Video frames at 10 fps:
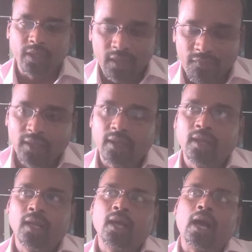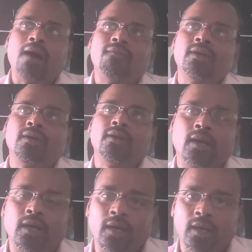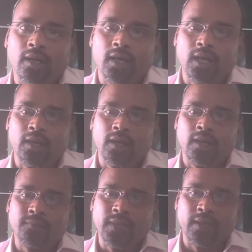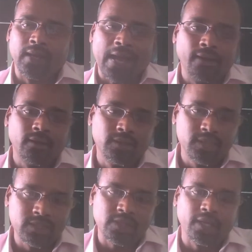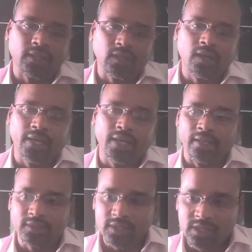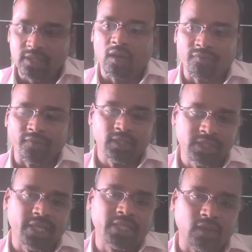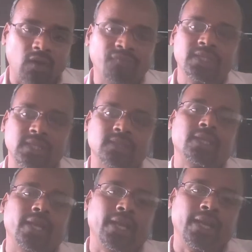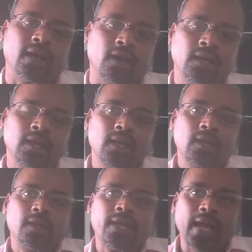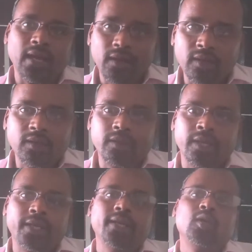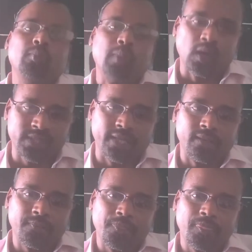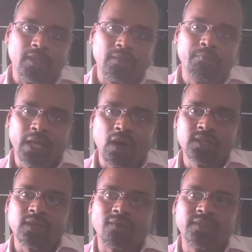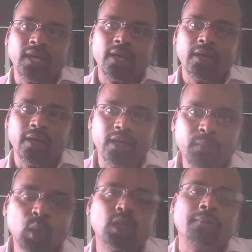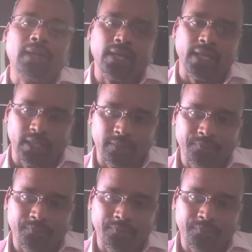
Even our the land registering authority, registration officers in India, can get into blockchain because of the immutability.